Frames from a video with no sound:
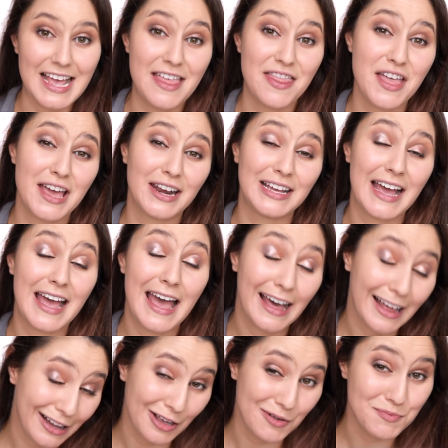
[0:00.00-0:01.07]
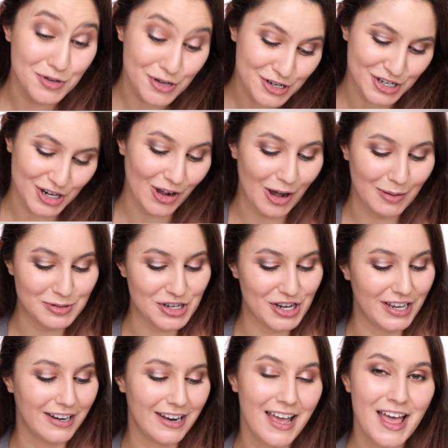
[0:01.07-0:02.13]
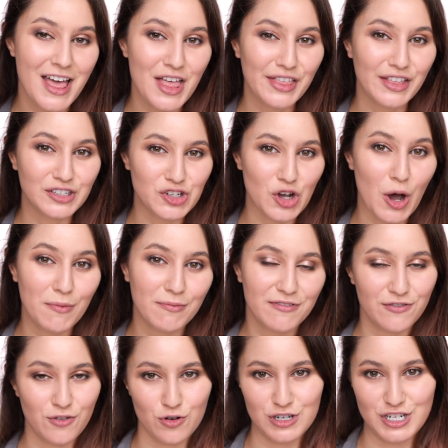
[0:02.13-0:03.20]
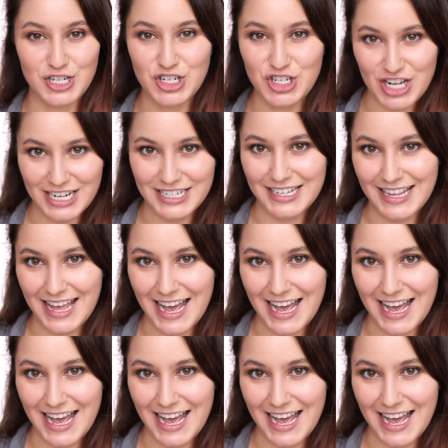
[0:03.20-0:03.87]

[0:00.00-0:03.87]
and then a hella bougie option, the Tom Ford Shutter